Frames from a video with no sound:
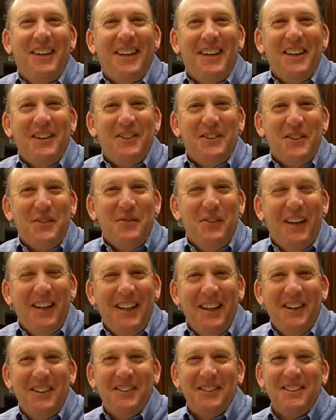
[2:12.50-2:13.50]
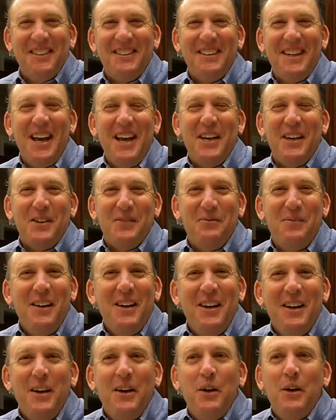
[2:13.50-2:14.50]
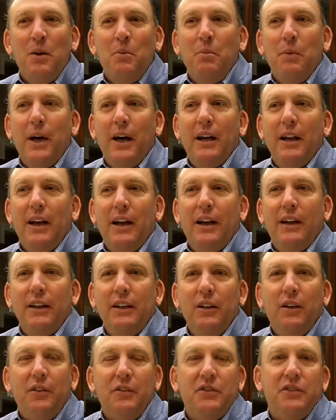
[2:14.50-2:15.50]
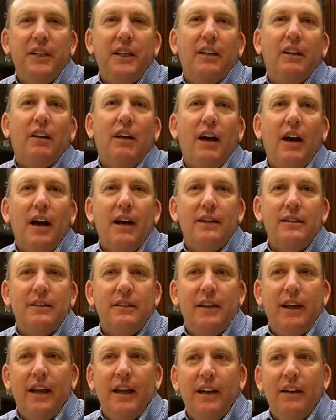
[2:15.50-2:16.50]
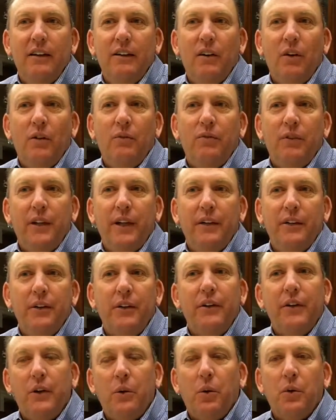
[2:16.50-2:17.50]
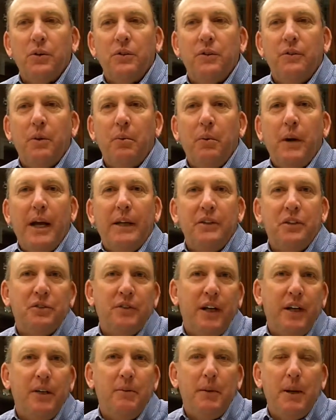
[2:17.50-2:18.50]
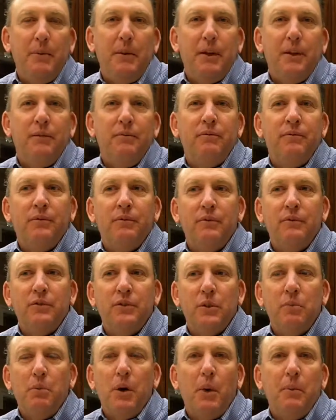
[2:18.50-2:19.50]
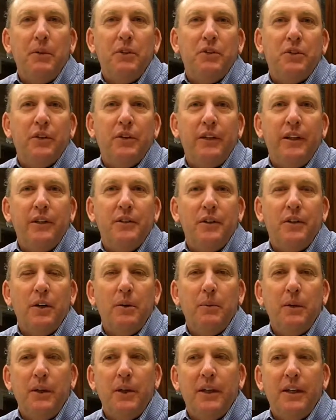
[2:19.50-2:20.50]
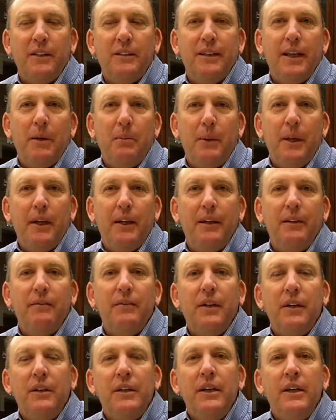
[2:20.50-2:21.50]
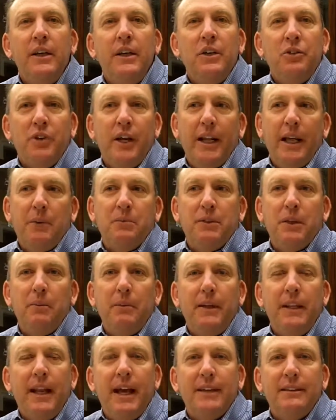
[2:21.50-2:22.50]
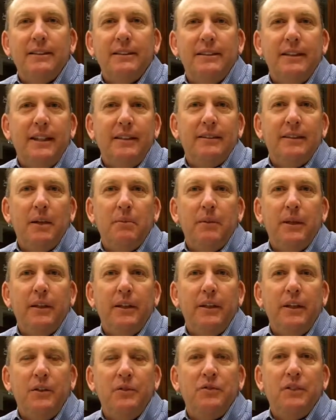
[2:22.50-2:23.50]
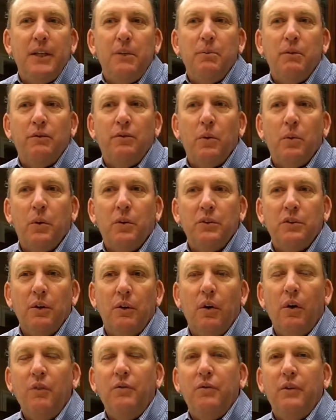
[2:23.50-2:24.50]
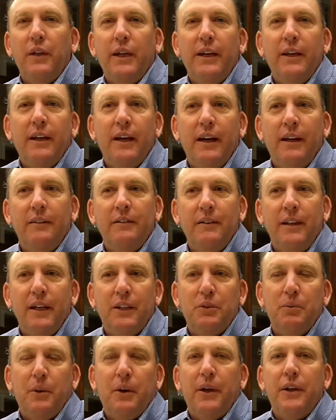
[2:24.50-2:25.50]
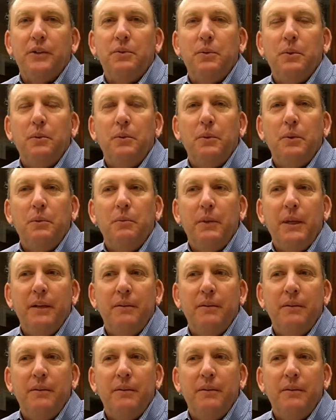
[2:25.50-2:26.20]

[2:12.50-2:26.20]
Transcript: we could get somebody else to take them. But uh, you know, you've seen a lot, and hopefully during the course of the practice round, and maybe some moments during the tournament you could step in and try to help somebody that hasn't seen something that you've seen before. So hopefully uh, the experience would, would